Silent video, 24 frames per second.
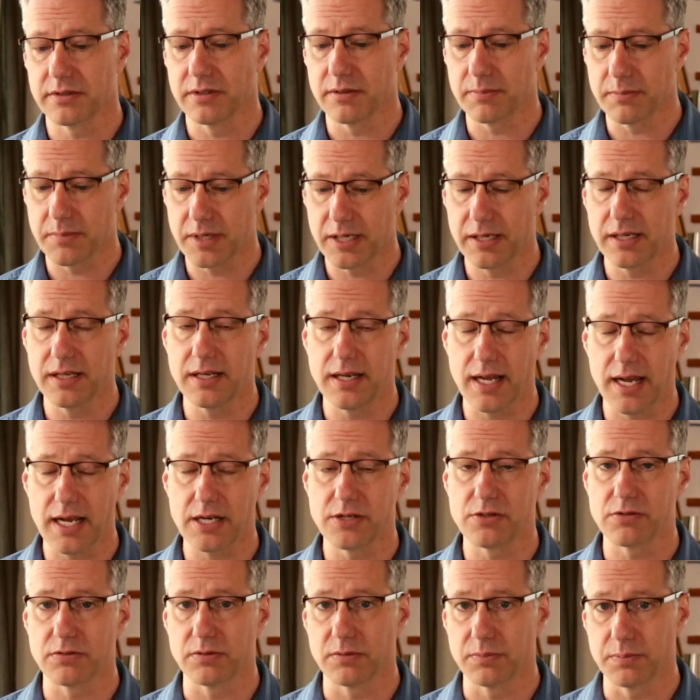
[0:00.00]
Now, many
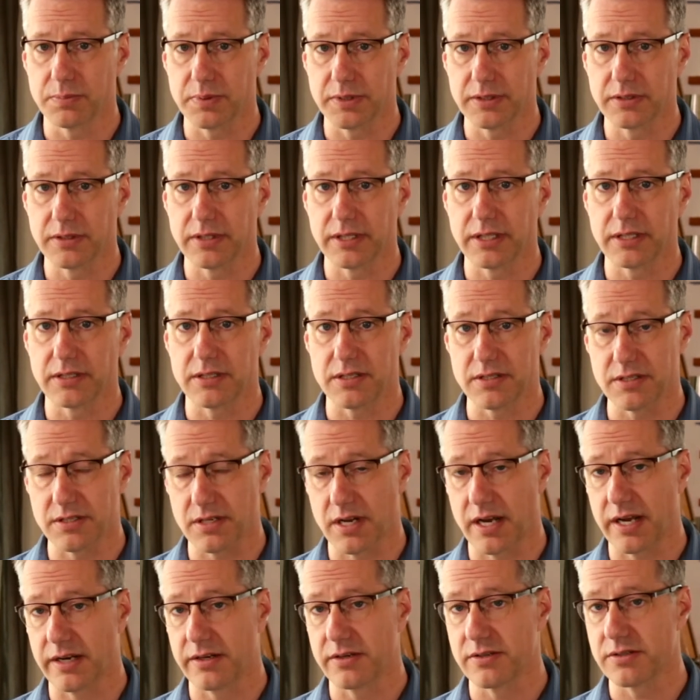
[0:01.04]
natural building
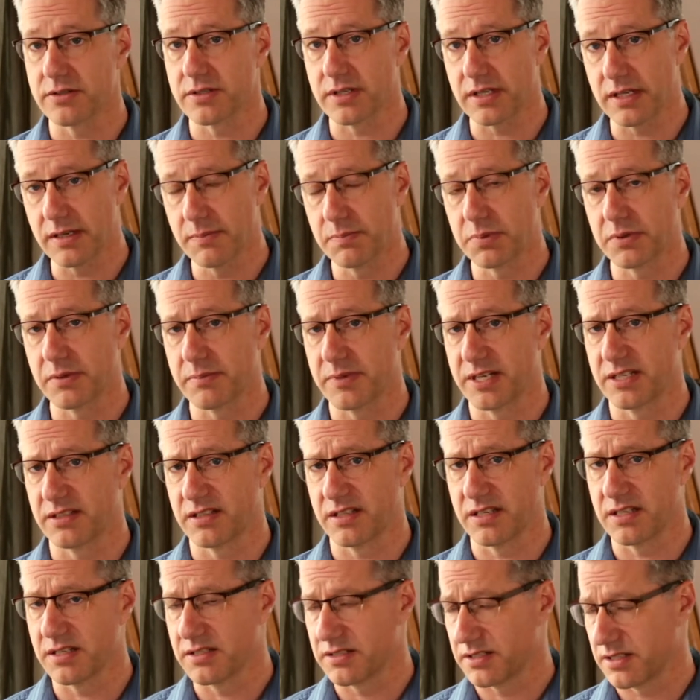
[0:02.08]
designers implement
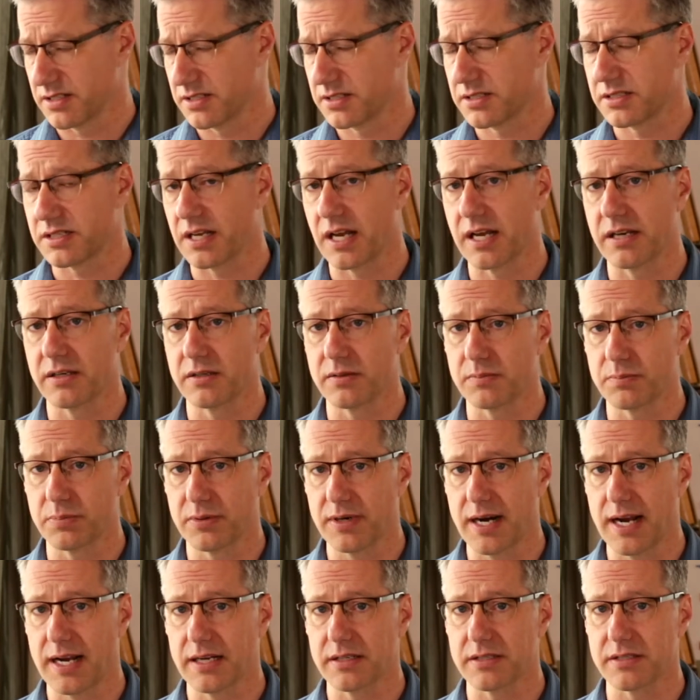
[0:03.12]
these as standard
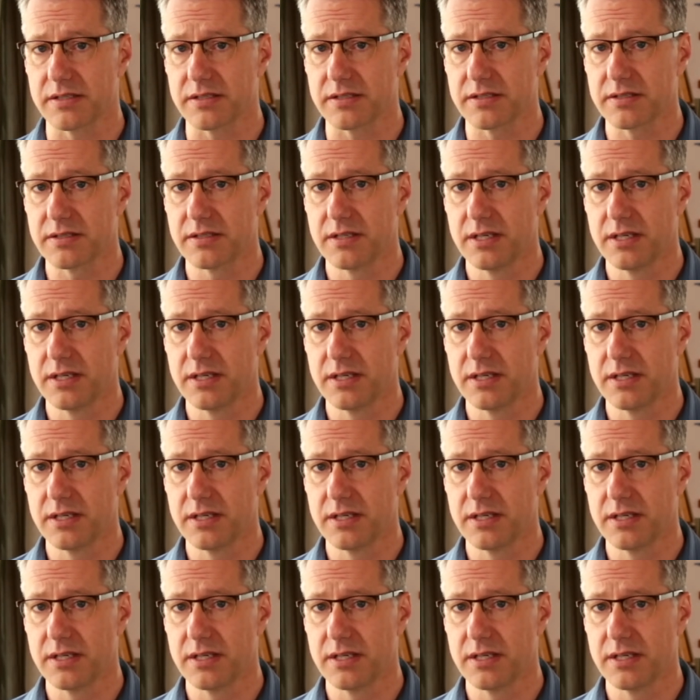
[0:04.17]
practice